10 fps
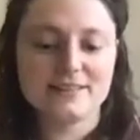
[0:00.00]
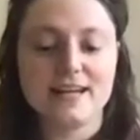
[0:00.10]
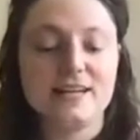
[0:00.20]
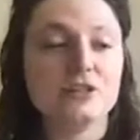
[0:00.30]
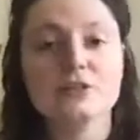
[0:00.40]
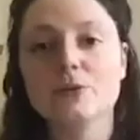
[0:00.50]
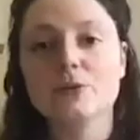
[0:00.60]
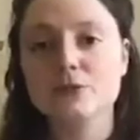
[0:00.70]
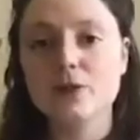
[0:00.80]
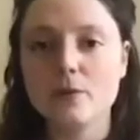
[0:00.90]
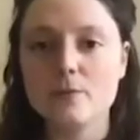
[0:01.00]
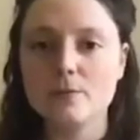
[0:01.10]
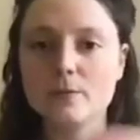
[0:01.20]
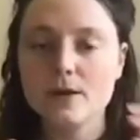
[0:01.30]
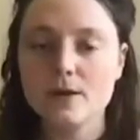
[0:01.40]
And you could also come
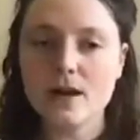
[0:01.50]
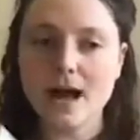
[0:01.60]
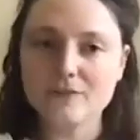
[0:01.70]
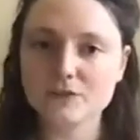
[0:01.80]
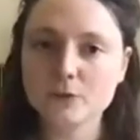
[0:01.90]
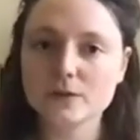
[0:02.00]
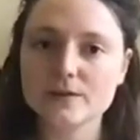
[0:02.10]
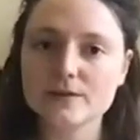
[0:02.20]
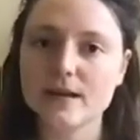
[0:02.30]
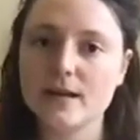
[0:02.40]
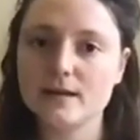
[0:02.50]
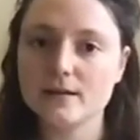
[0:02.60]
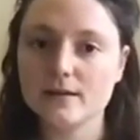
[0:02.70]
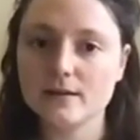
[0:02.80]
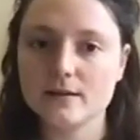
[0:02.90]
afterwards
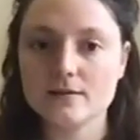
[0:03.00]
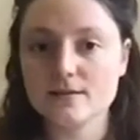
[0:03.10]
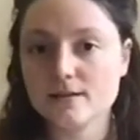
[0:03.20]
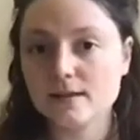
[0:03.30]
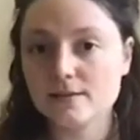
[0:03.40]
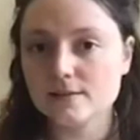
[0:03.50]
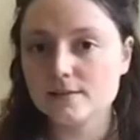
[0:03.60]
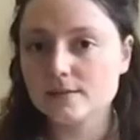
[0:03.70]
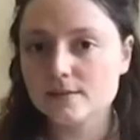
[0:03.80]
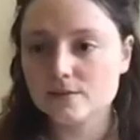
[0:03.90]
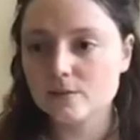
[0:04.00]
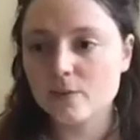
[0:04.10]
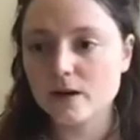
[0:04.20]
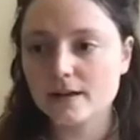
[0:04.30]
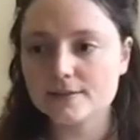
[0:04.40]
and uh, sound some
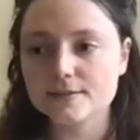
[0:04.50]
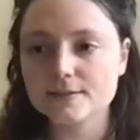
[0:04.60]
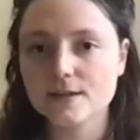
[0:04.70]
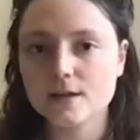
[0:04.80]
parts,